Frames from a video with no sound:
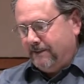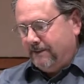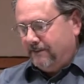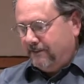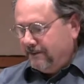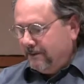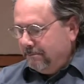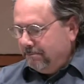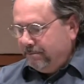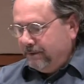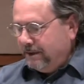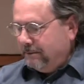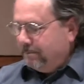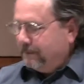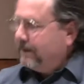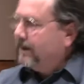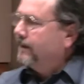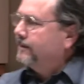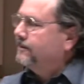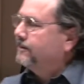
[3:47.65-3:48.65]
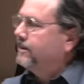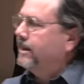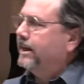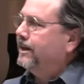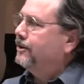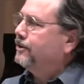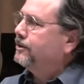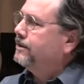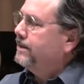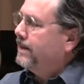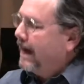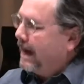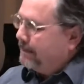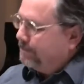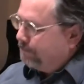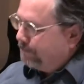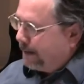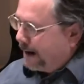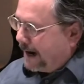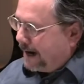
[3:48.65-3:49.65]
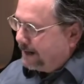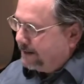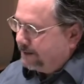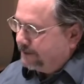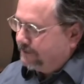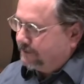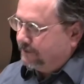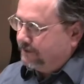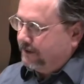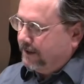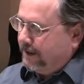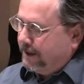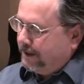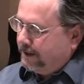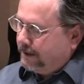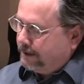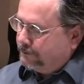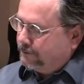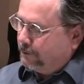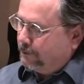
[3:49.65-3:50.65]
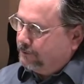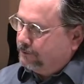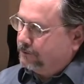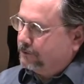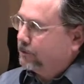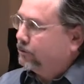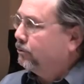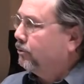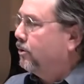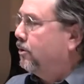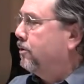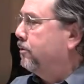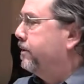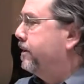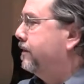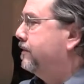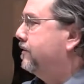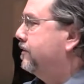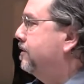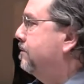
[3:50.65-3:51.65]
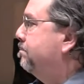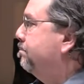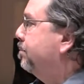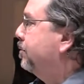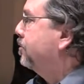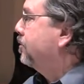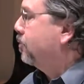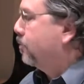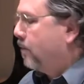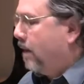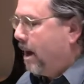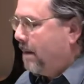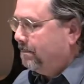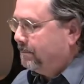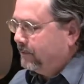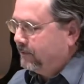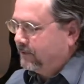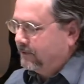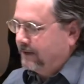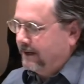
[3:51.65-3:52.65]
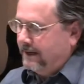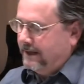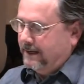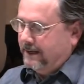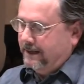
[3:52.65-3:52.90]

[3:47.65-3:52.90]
simply because they could not buy the seed so as to grow their simple crops